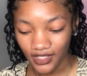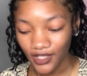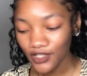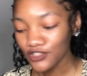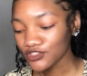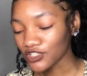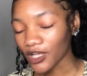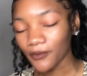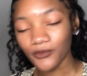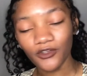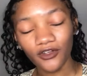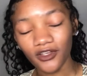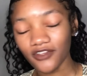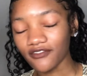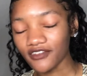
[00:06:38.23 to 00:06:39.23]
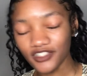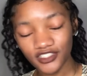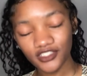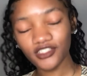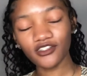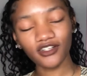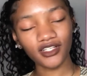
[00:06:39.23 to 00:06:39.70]
So I'm eventually
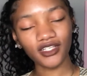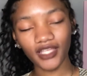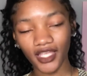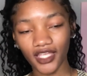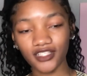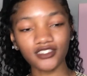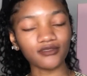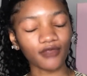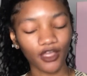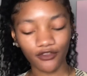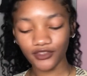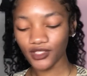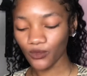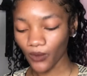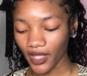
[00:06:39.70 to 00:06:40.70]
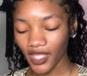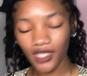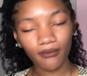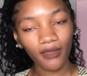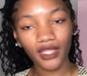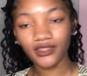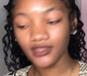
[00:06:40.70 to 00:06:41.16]
going to gain some healthy weight in
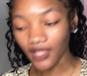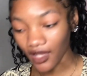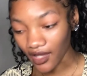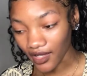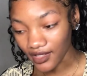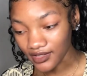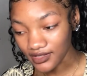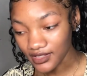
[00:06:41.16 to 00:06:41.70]
my thighs,